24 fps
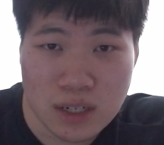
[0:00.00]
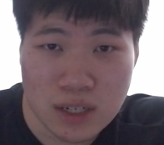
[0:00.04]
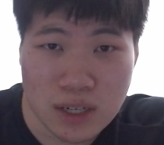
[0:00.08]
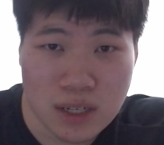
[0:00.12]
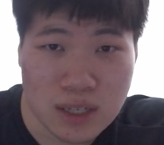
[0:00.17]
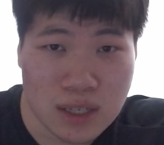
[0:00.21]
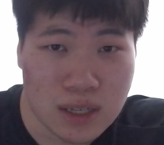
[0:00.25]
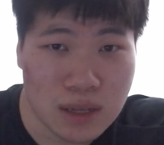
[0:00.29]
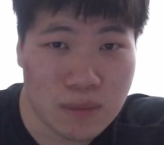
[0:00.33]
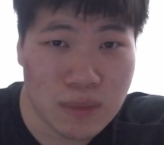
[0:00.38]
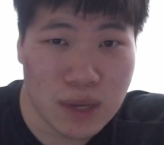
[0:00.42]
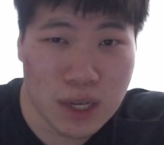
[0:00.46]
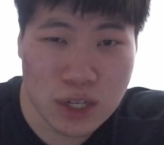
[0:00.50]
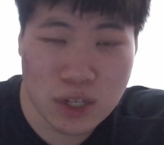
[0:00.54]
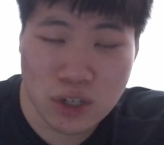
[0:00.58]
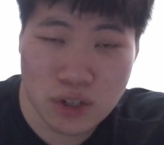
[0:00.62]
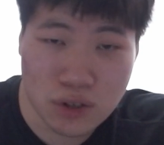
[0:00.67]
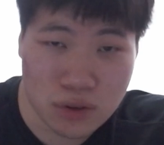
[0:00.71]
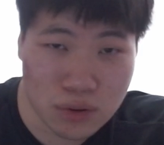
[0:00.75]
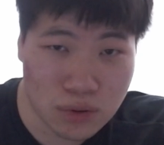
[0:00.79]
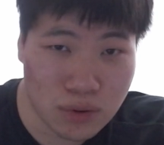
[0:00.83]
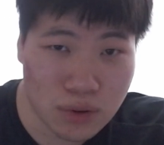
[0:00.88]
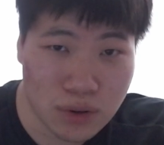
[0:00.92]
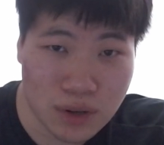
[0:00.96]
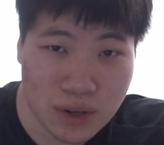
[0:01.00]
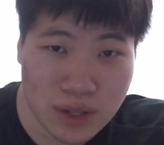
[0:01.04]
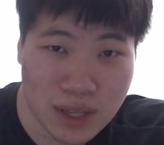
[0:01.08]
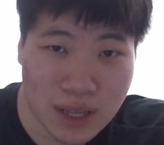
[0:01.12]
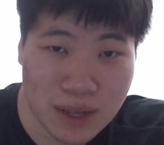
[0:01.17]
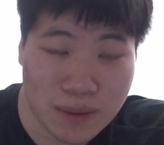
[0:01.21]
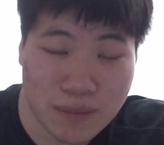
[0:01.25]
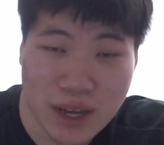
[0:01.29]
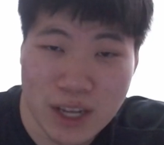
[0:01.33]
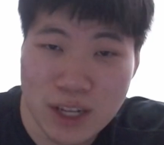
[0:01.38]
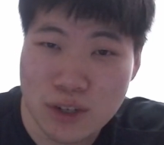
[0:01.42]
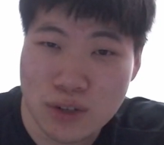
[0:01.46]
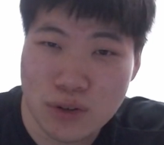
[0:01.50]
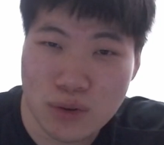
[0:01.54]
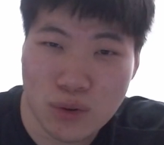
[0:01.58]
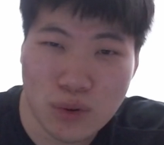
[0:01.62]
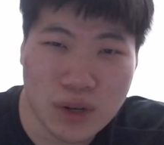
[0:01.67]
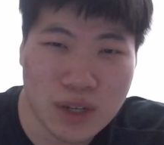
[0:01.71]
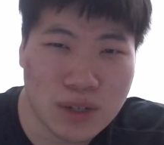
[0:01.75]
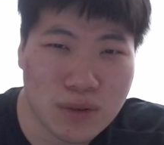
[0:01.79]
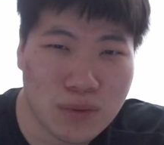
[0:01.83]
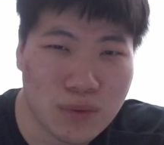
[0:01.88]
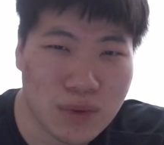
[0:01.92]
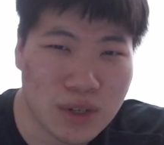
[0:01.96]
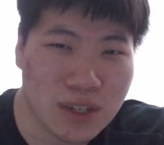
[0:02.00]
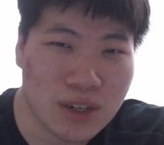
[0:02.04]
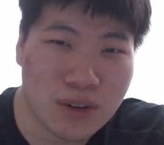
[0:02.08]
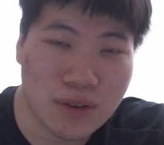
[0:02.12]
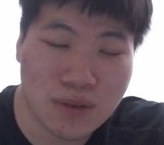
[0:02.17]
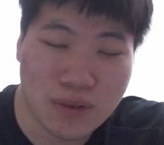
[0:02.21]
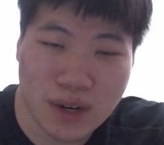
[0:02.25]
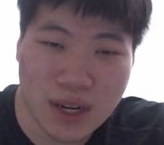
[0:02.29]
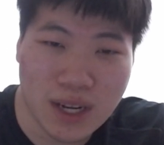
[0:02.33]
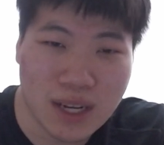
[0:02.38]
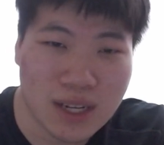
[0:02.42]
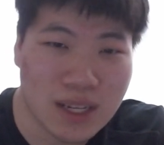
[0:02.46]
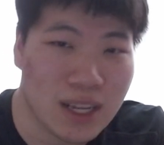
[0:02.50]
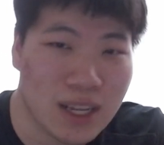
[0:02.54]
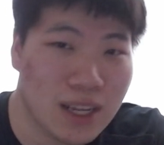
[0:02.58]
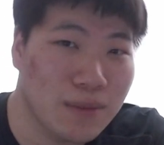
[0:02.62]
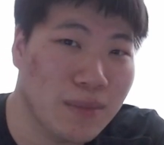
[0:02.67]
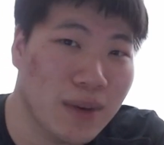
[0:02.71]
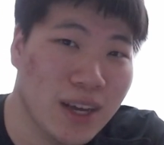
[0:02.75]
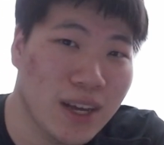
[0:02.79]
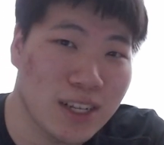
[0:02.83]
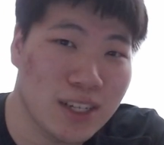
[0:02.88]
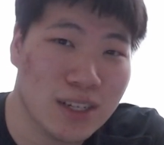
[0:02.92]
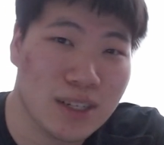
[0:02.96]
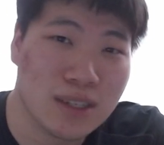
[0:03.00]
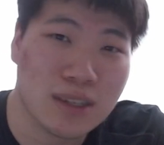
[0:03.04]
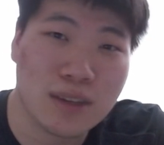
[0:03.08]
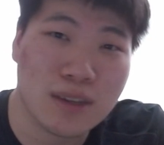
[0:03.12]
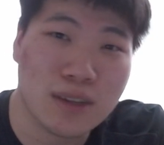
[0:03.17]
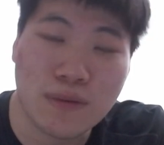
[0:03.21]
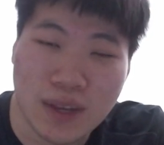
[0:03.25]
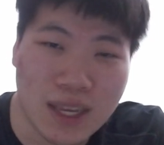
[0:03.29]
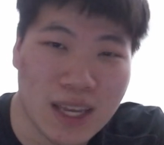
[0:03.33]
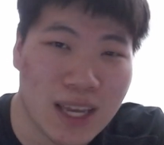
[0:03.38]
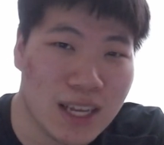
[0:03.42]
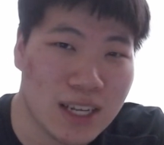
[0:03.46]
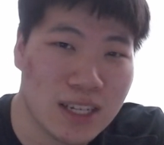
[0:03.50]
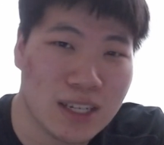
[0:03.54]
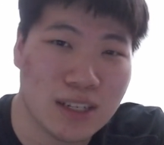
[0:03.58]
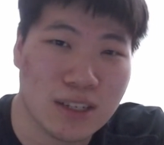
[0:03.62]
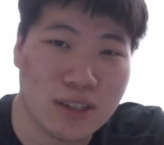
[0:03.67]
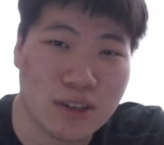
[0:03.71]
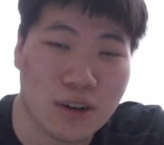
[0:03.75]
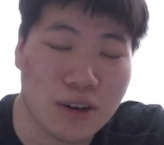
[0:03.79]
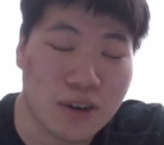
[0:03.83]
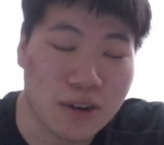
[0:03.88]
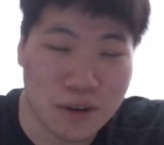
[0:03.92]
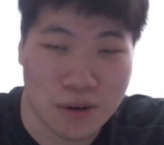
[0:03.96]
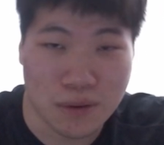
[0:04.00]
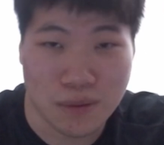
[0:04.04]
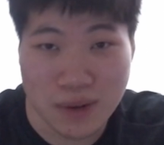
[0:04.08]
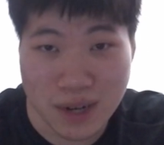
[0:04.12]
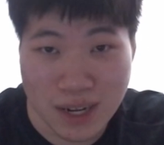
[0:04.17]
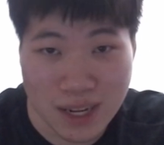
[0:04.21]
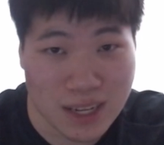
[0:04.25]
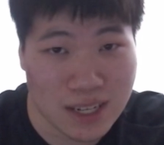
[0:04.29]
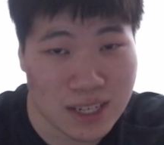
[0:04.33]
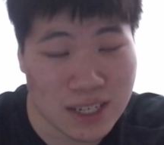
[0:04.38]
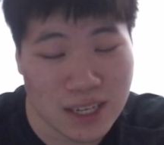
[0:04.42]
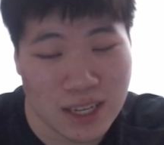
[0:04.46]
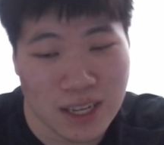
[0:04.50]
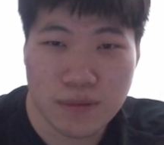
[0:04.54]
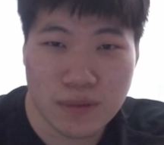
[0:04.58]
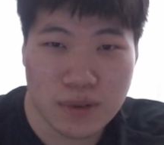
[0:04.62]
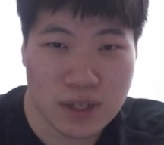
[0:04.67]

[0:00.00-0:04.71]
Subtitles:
just to make sure that my choice was correct and my justifications are correct,